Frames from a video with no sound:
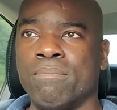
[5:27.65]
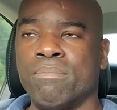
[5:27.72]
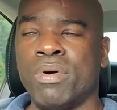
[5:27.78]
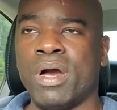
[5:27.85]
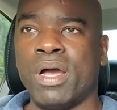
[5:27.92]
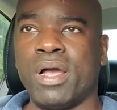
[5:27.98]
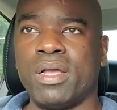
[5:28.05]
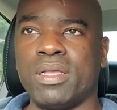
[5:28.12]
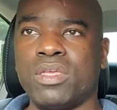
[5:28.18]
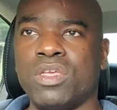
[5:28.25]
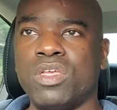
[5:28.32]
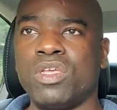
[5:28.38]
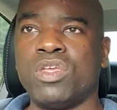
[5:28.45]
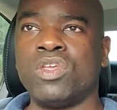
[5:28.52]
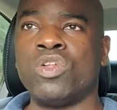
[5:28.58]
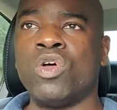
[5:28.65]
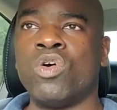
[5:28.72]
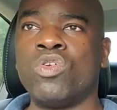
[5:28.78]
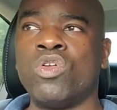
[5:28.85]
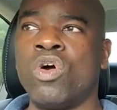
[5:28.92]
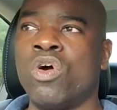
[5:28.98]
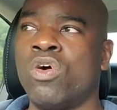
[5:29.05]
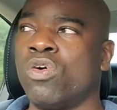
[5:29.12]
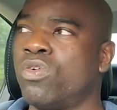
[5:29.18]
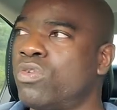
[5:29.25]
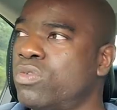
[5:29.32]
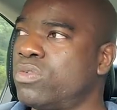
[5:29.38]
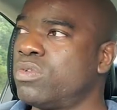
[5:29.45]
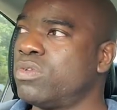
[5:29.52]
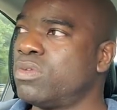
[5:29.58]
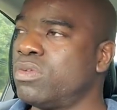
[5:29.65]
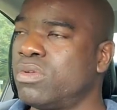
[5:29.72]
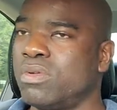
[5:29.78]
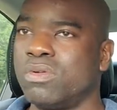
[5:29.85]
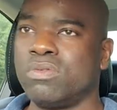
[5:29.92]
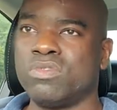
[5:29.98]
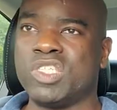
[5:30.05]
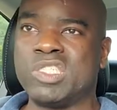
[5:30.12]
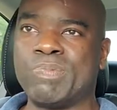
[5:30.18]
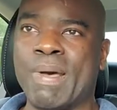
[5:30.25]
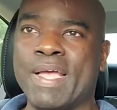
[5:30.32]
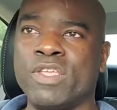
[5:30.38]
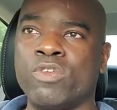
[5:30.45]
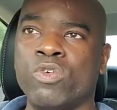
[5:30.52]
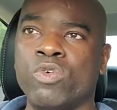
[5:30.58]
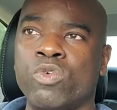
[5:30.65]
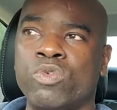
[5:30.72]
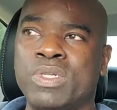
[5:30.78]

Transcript: but you don't know just by you